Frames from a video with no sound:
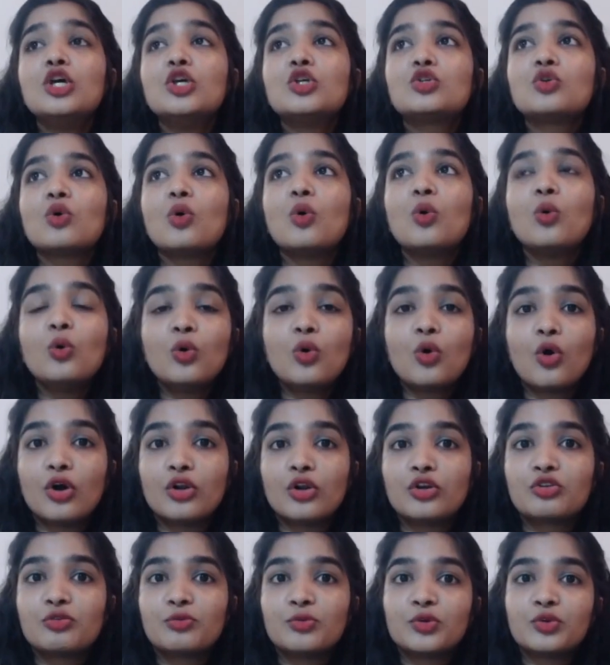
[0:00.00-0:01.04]
so who
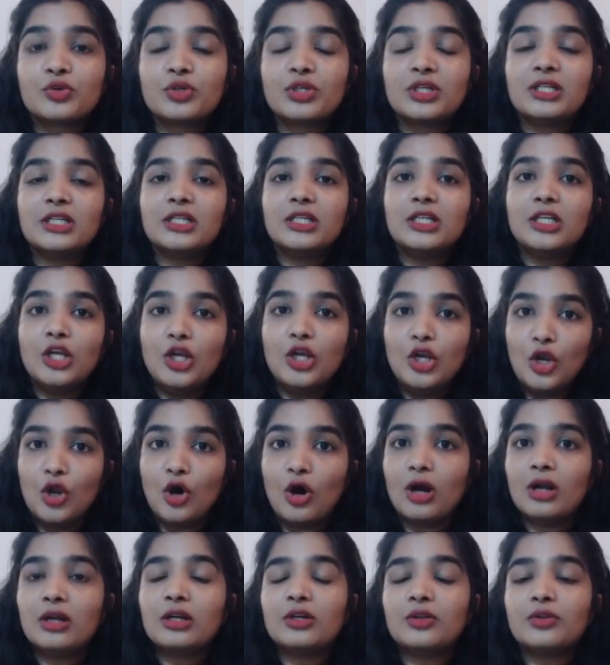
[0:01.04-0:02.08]
contributed a
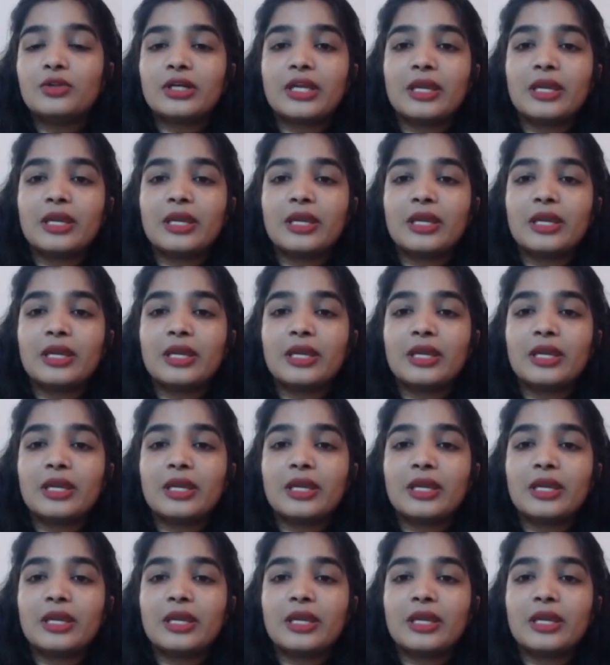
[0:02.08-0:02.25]
lot to